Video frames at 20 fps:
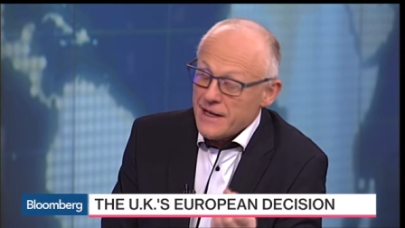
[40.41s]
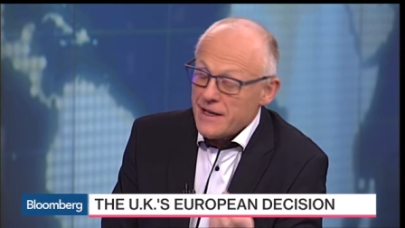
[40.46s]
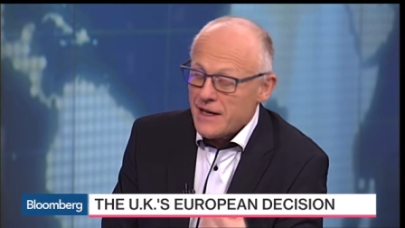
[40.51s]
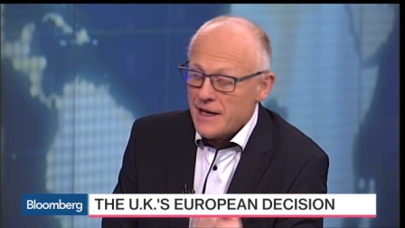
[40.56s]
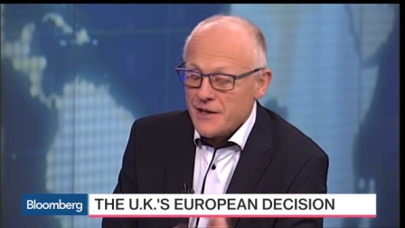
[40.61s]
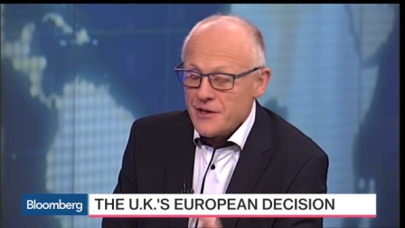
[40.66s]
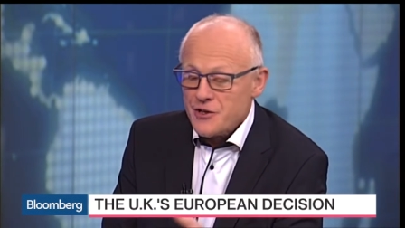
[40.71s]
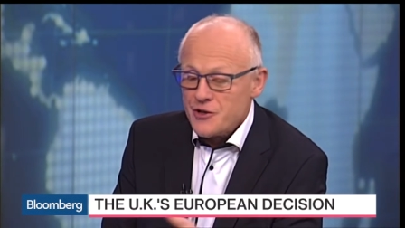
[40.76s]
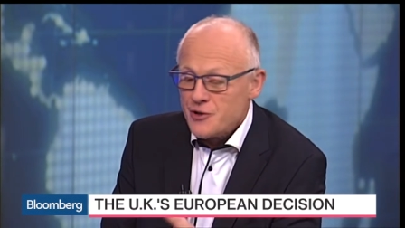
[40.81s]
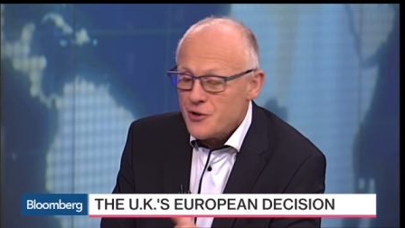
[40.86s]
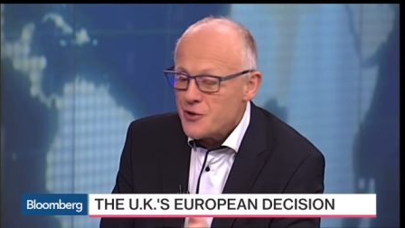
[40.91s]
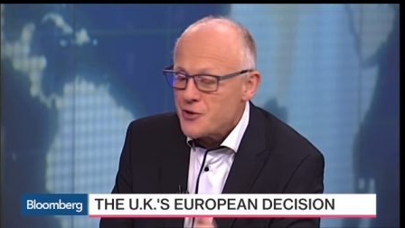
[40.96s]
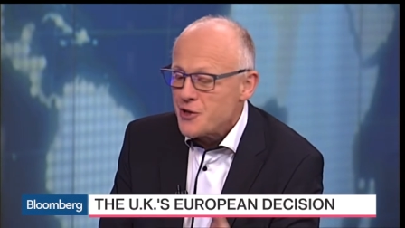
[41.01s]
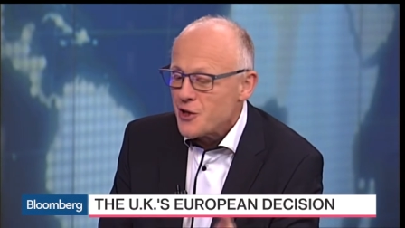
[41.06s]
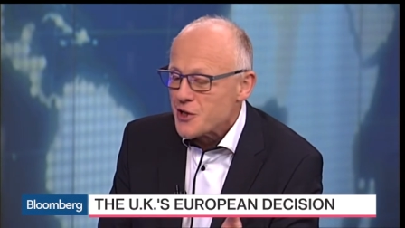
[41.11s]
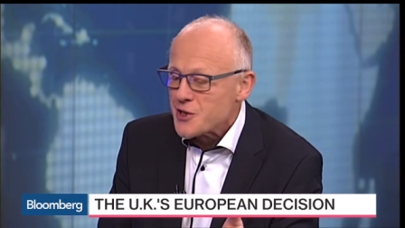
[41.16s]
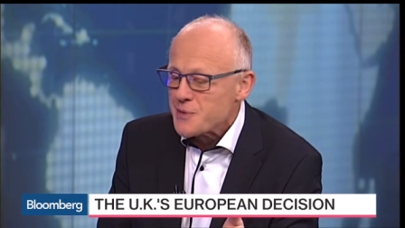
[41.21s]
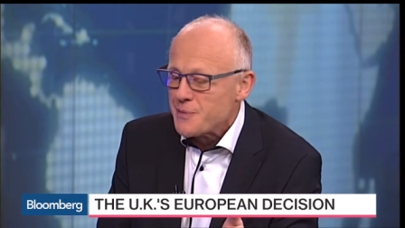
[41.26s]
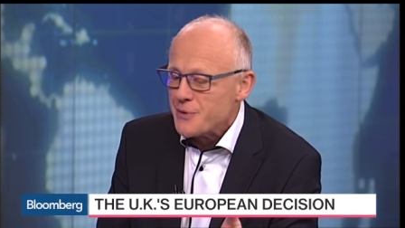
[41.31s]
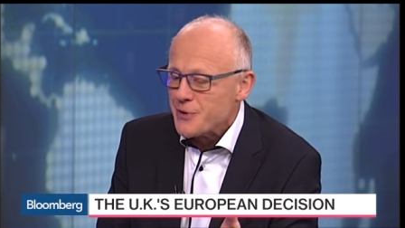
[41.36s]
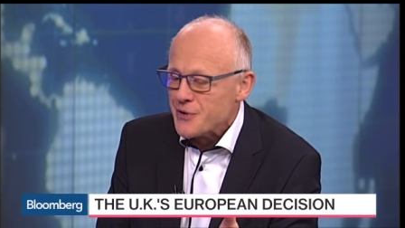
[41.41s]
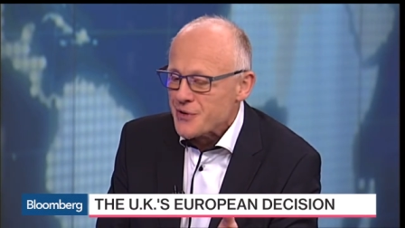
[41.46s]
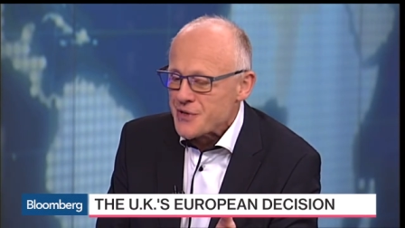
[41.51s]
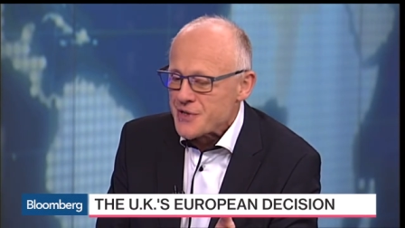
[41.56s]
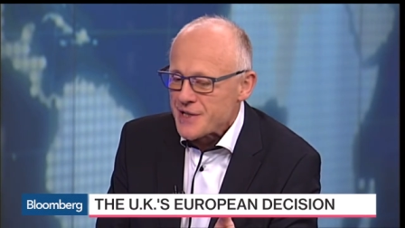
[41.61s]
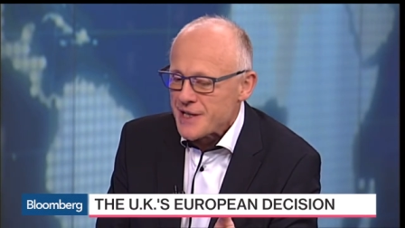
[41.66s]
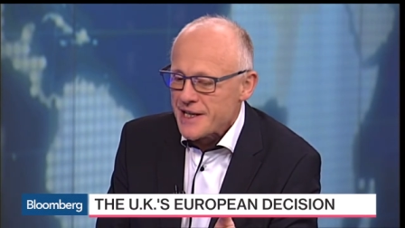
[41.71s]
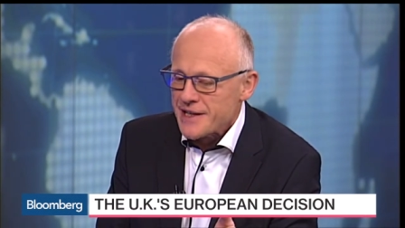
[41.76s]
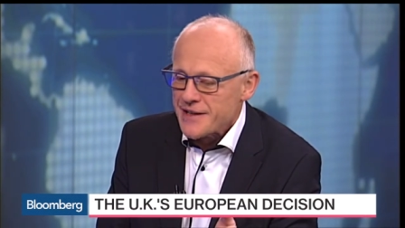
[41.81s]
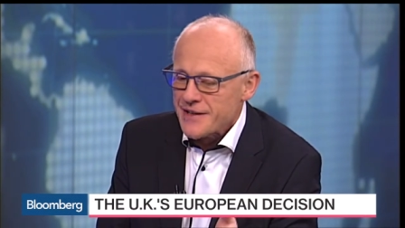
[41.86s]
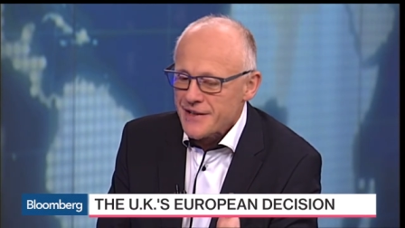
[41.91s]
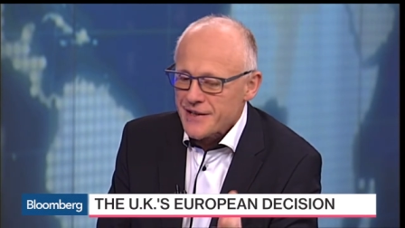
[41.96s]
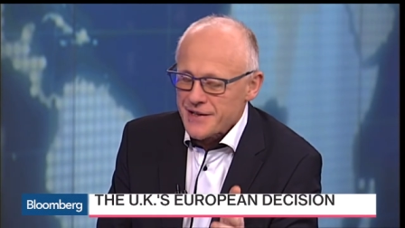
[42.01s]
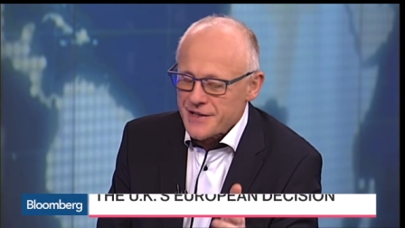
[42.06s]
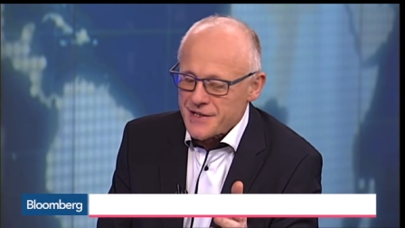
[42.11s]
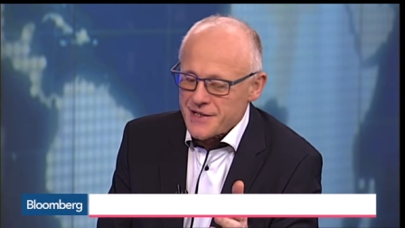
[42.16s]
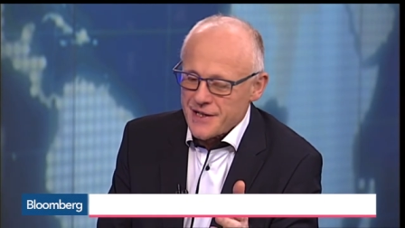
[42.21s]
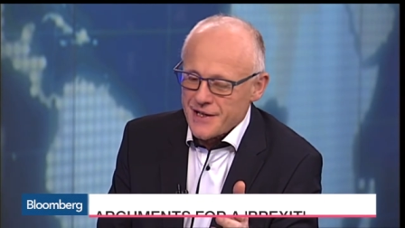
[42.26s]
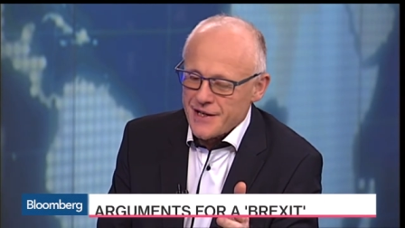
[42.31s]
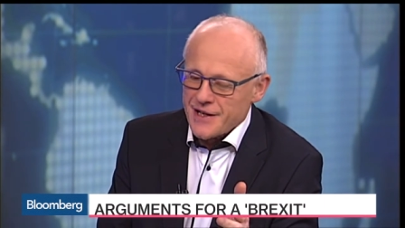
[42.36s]
and George Osborne said
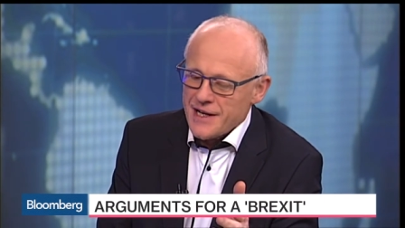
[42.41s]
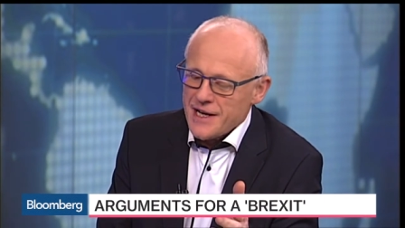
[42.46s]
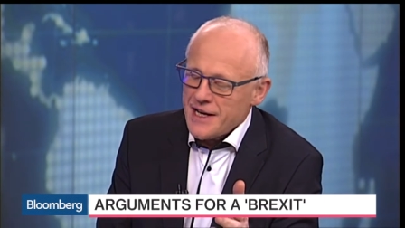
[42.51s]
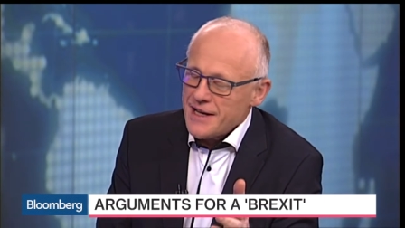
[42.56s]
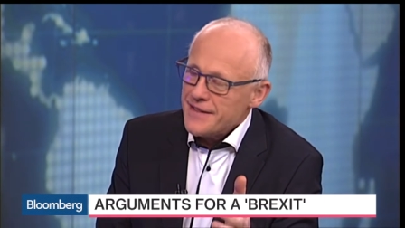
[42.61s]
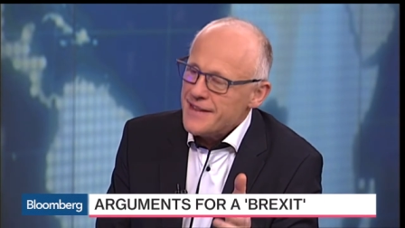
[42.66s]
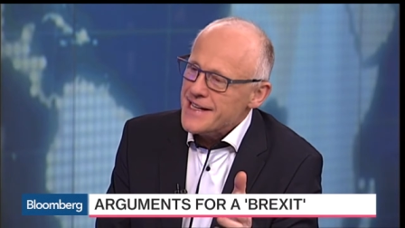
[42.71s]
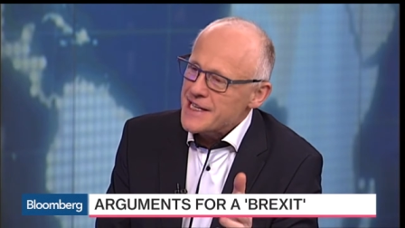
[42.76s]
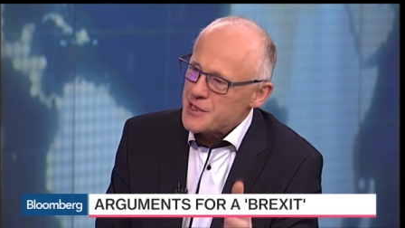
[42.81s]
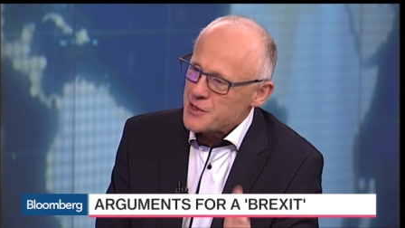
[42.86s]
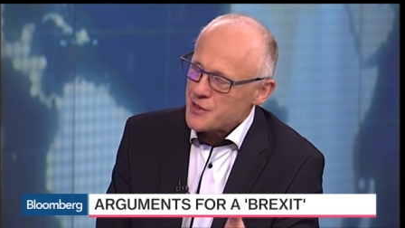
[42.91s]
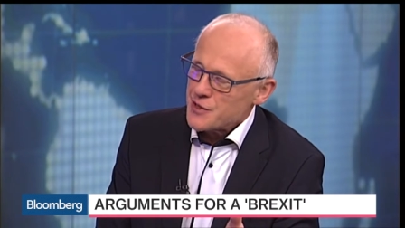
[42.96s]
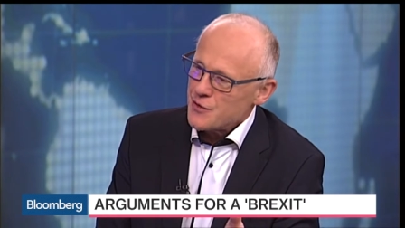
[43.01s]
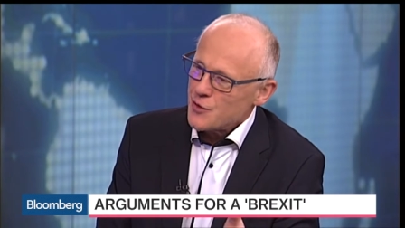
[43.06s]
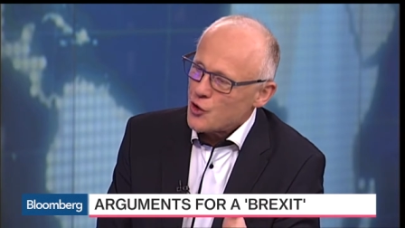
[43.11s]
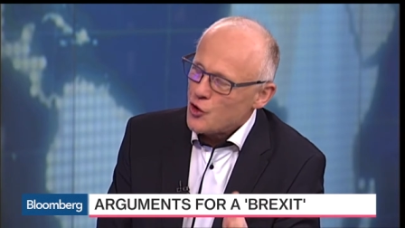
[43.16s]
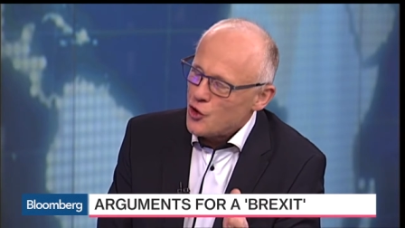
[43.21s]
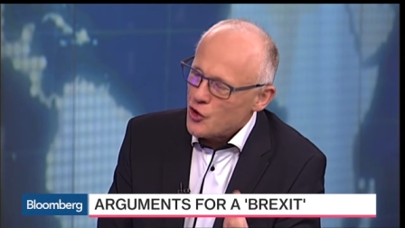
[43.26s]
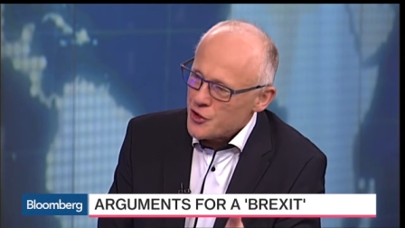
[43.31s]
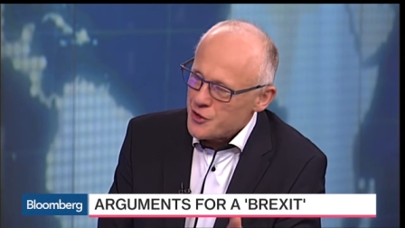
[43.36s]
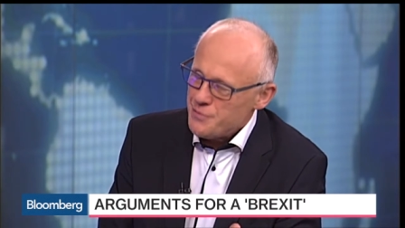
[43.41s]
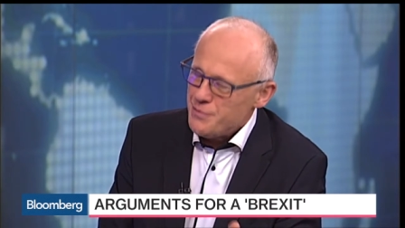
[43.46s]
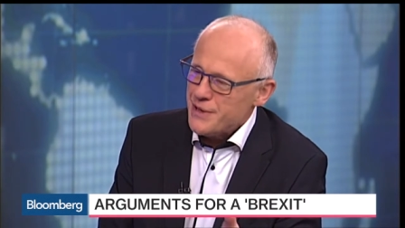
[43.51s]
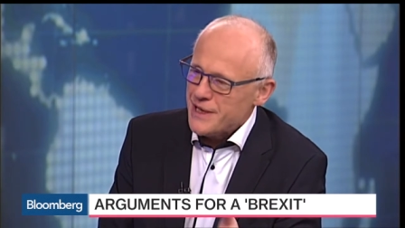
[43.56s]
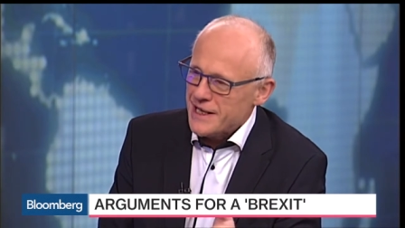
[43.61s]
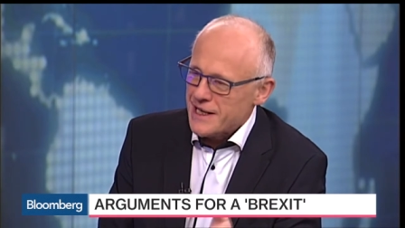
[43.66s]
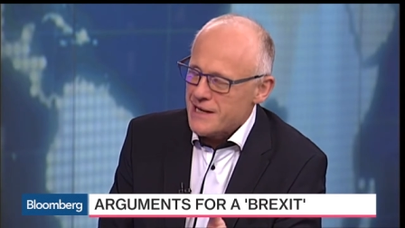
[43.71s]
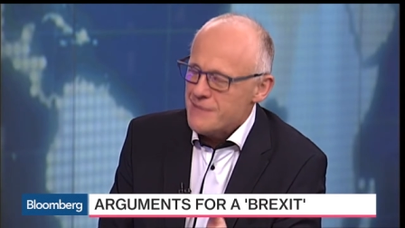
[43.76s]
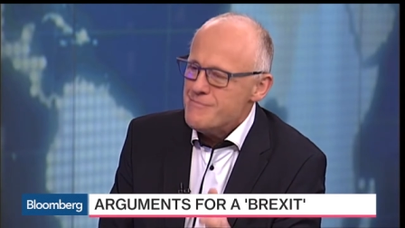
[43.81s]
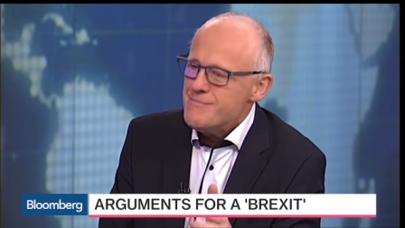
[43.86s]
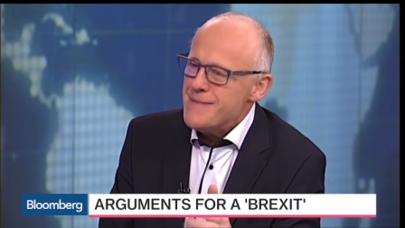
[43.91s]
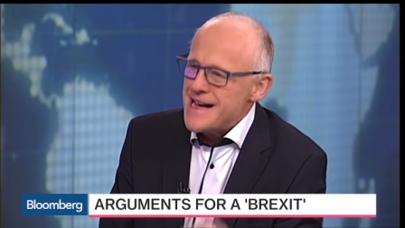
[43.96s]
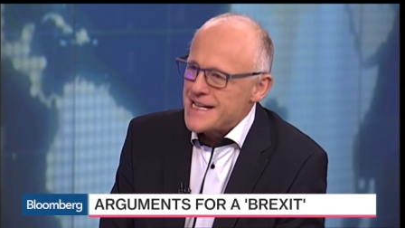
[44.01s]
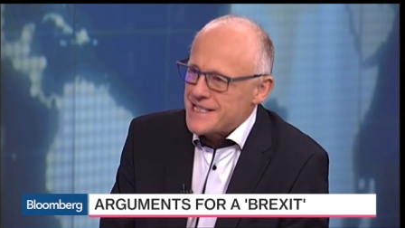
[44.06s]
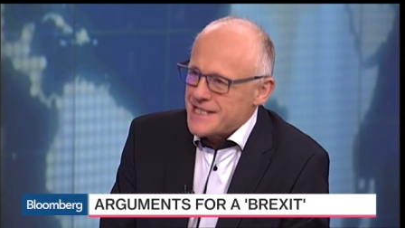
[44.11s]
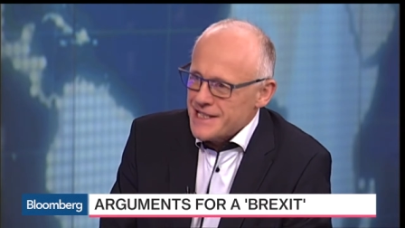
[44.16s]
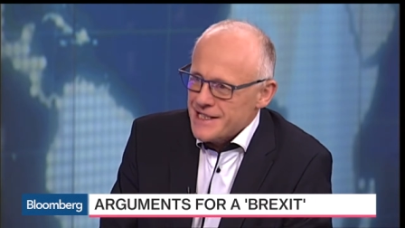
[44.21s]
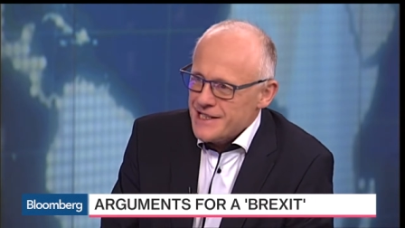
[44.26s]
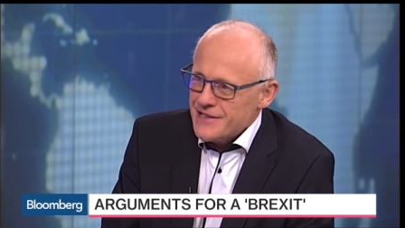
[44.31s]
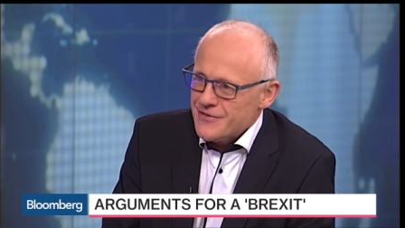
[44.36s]
that this could be a
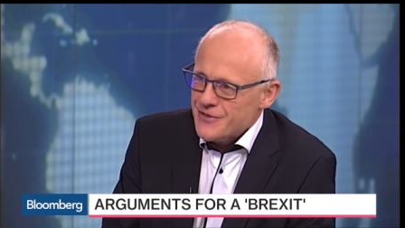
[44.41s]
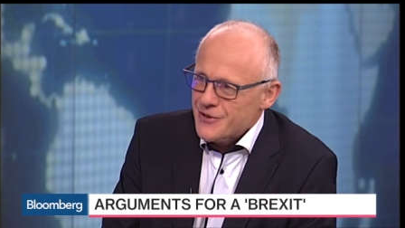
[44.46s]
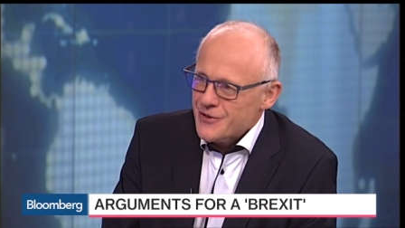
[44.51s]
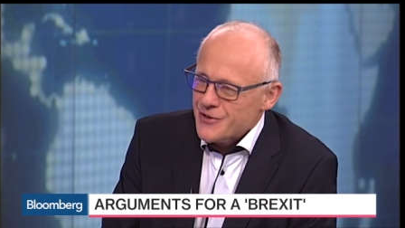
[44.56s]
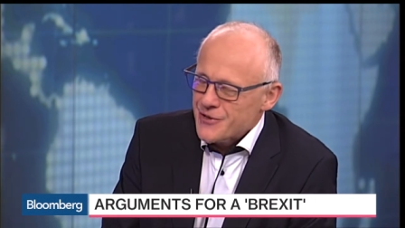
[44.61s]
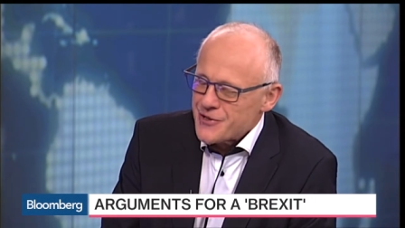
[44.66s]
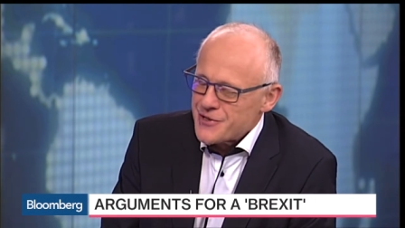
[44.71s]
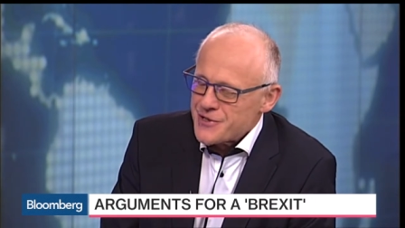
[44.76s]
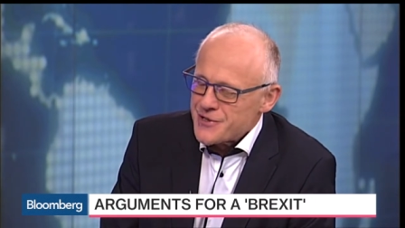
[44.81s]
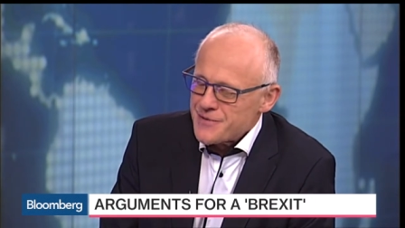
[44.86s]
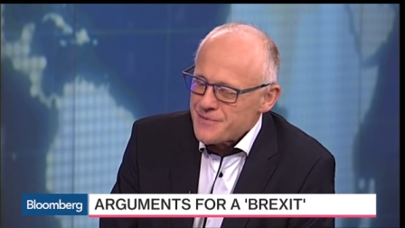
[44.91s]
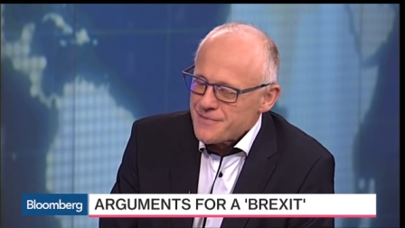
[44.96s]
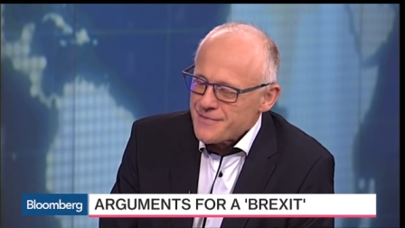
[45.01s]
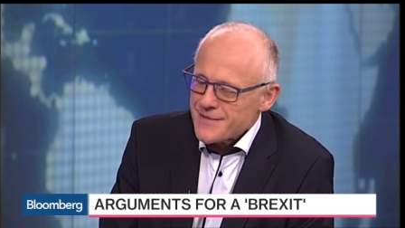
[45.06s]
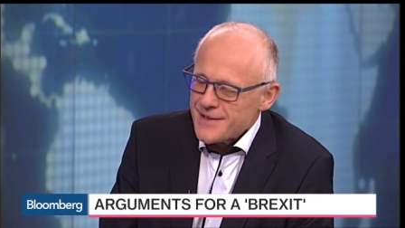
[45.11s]
messy divorce.